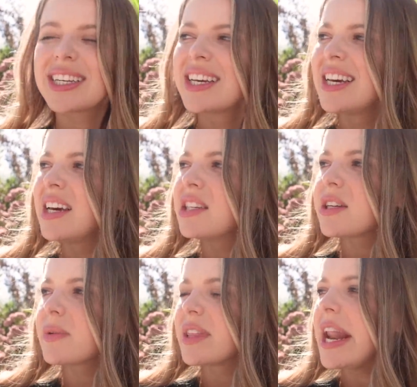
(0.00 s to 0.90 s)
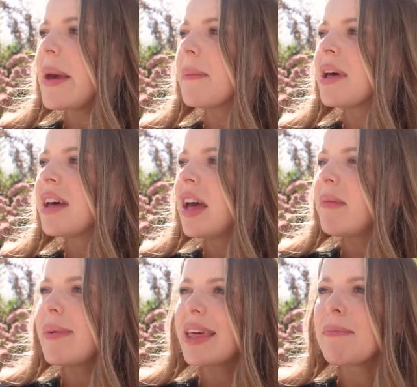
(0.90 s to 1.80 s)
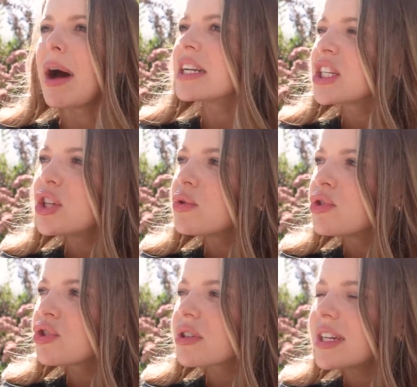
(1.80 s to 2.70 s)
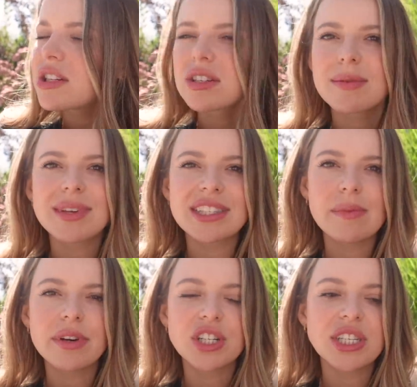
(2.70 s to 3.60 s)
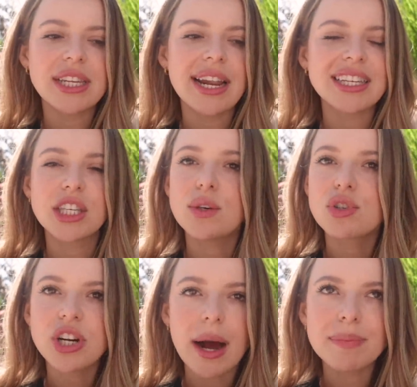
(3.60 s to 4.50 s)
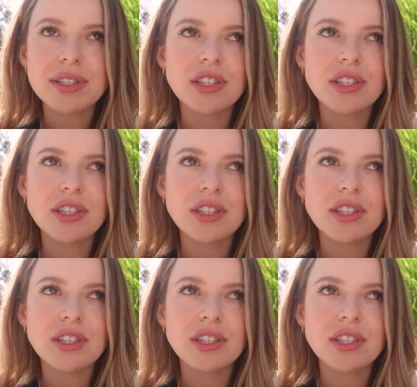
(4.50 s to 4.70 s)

It started with an M maybe like Montague Street or something similar, she said has cute shops.